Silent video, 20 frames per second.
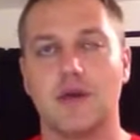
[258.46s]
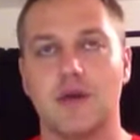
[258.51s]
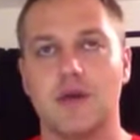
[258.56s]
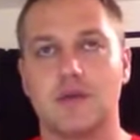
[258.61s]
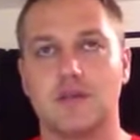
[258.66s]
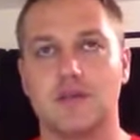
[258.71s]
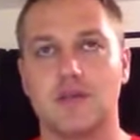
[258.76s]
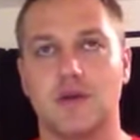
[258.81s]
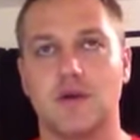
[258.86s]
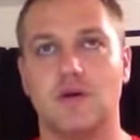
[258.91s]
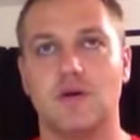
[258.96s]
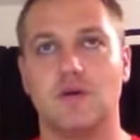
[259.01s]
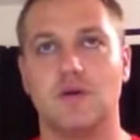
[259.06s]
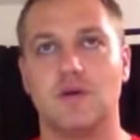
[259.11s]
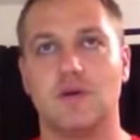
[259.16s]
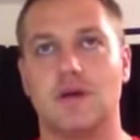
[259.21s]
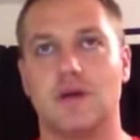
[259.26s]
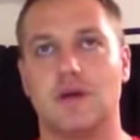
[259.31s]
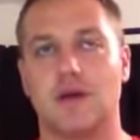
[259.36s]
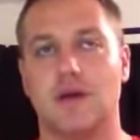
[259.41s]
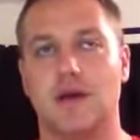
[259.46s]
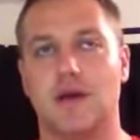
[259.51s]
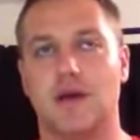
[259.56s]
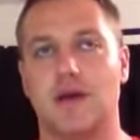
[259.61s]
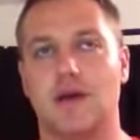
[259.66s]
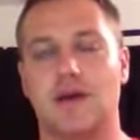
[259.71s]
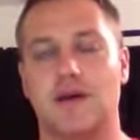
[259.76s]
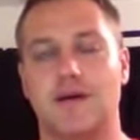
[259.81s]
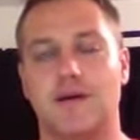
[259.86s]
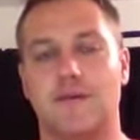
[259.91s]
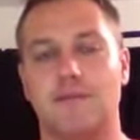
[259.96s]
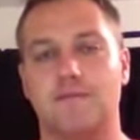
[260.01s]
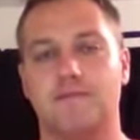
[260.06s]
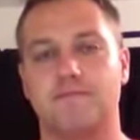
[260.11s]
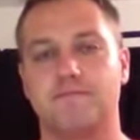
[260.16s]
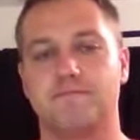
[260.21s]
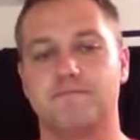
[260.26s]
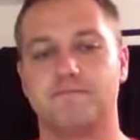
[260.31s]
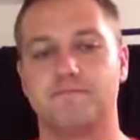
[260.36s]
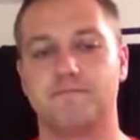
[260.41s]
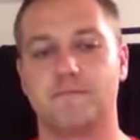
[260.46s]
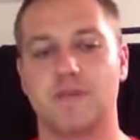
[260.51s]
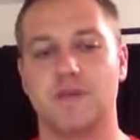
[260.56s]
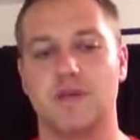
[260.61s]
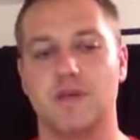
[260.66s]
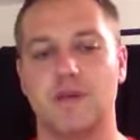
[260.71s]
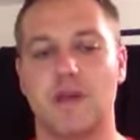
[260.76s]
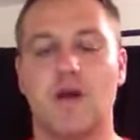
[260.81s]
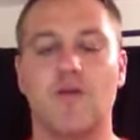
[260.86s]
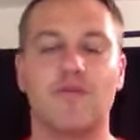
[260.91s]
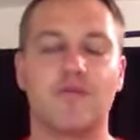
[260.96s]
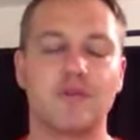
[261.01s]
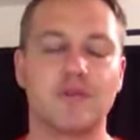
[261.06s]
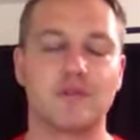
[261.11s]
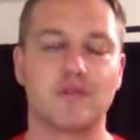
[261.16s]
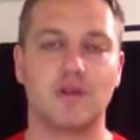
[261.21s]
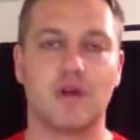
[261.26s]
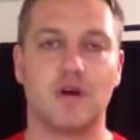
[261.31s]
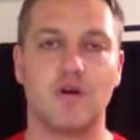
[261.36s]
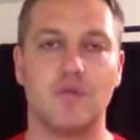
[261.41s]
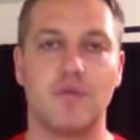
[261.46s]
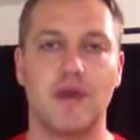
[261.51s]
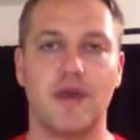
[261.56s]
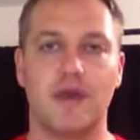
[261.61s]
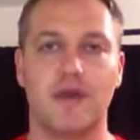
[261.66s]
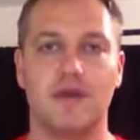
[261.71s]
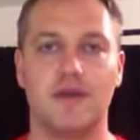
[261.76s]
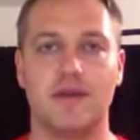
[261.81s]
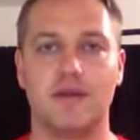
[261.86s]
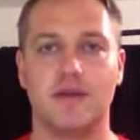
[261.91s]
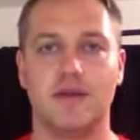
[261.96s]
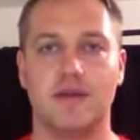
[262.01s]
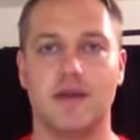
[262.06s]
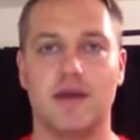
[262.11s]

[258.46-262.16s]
So now for strongman,